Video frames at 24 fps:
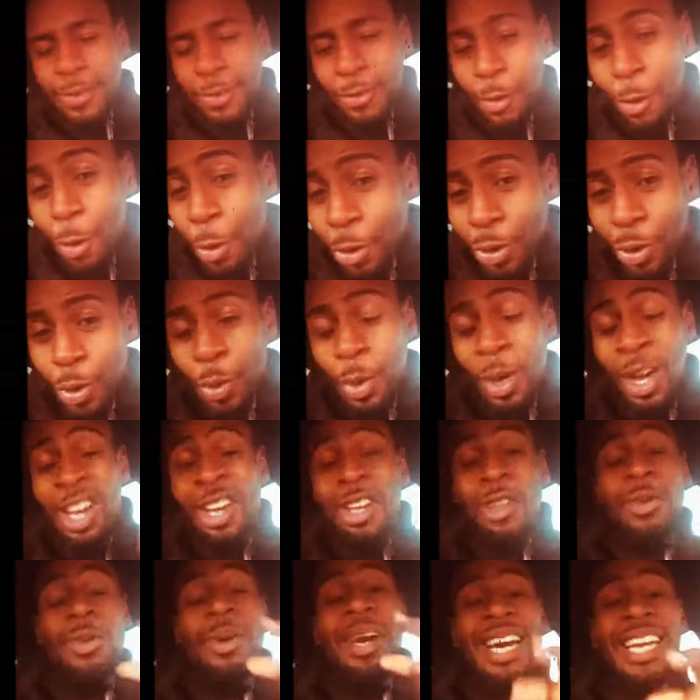for you.
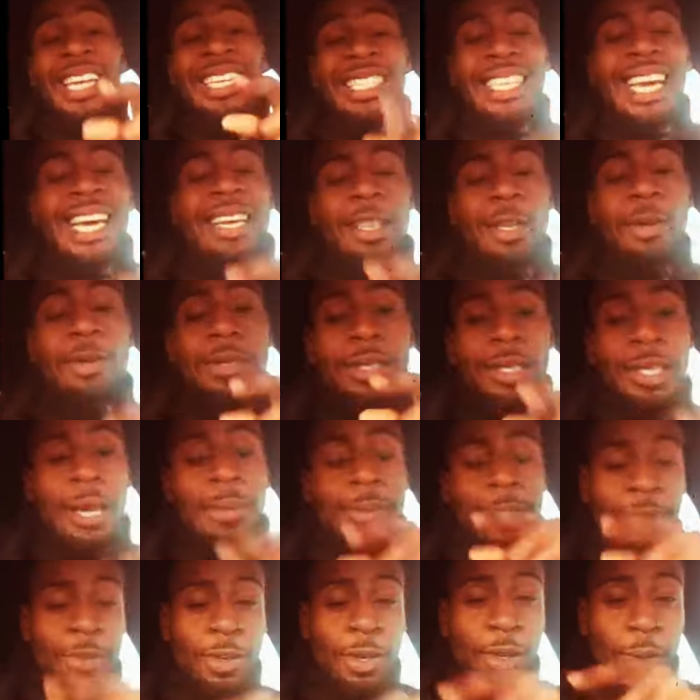You got to take those
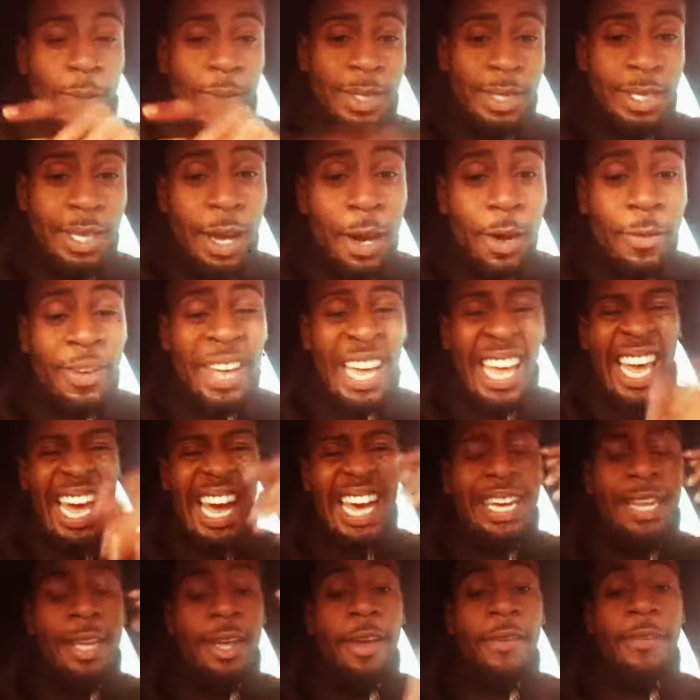steps for yourself.
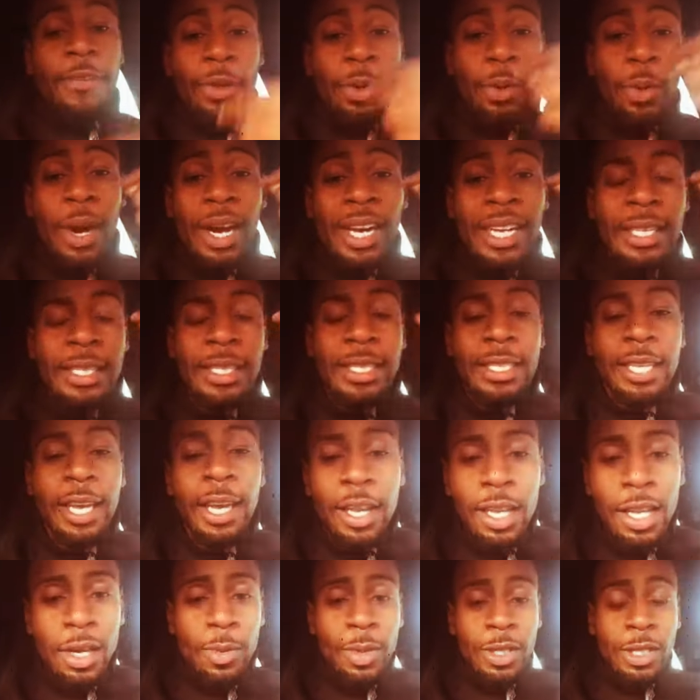And if you are
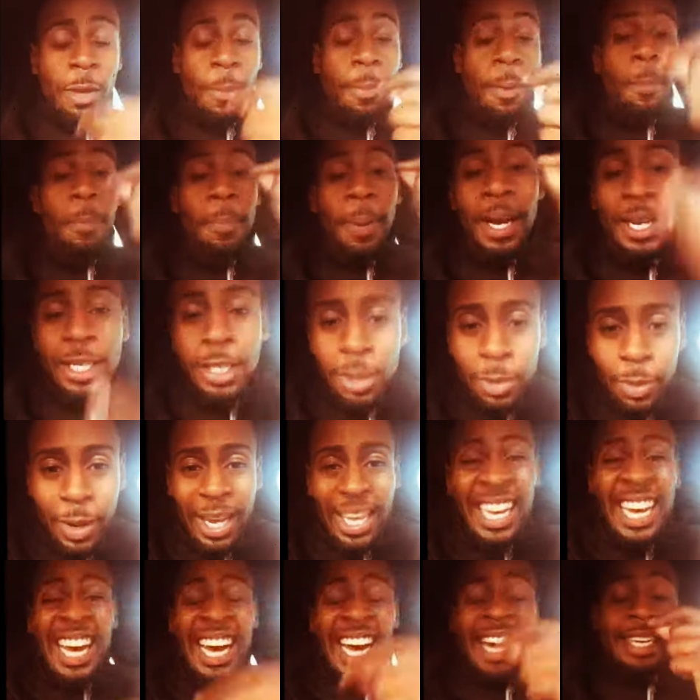continuing to
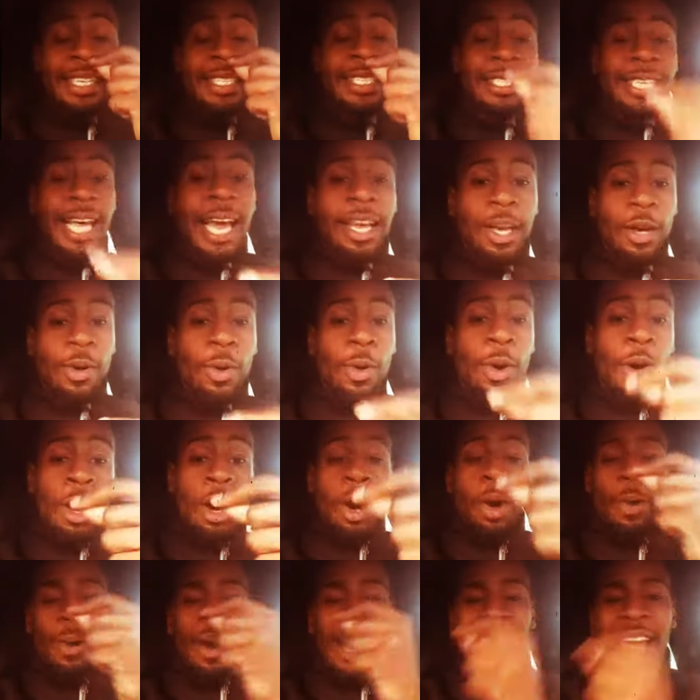perpetuate a cycle
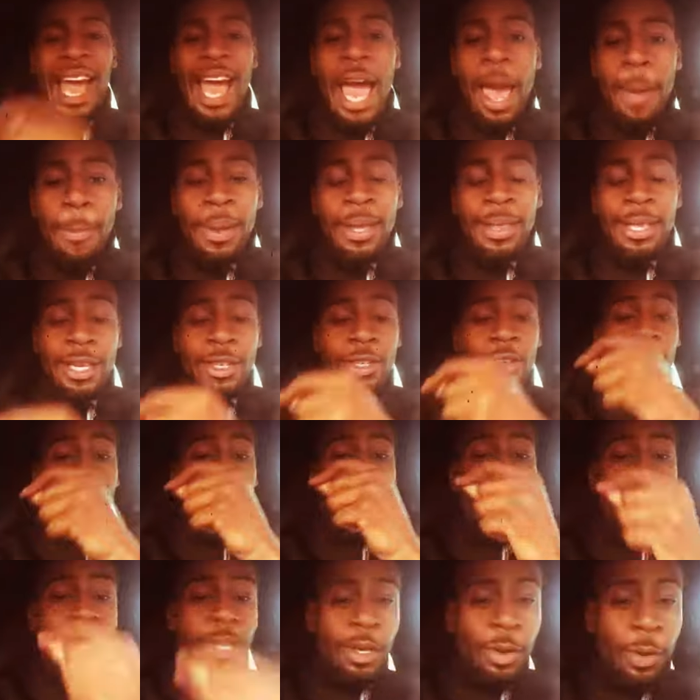or a habit that you've
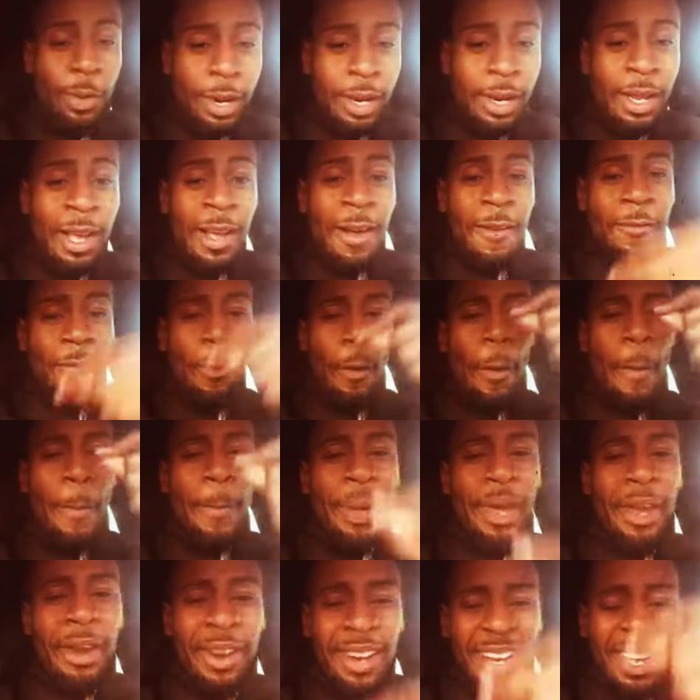been doing for a
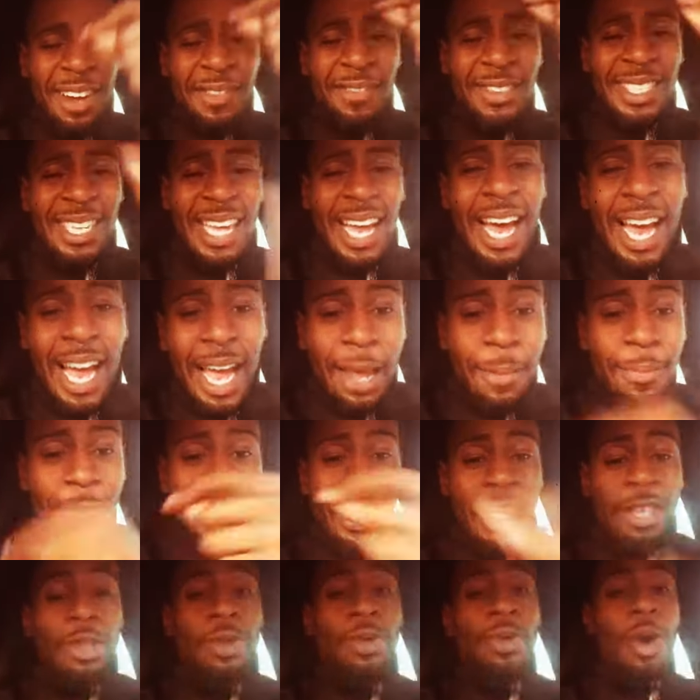period of time,
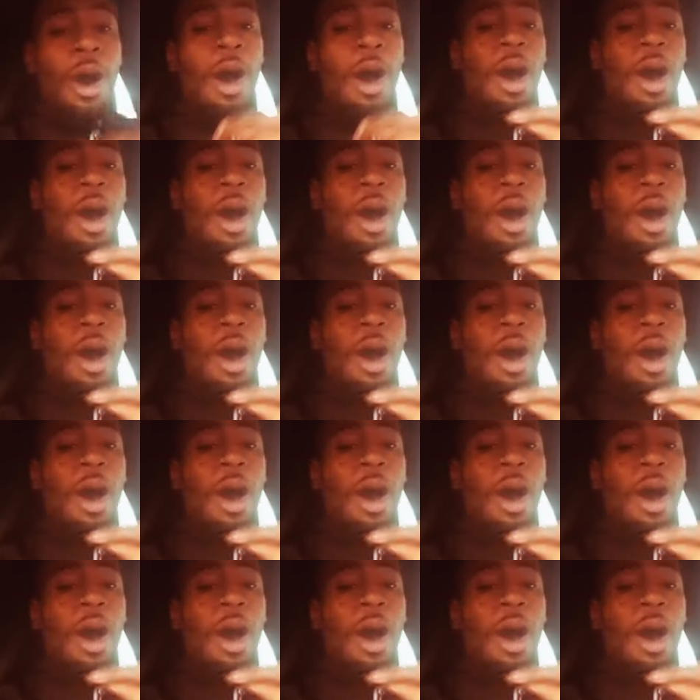then you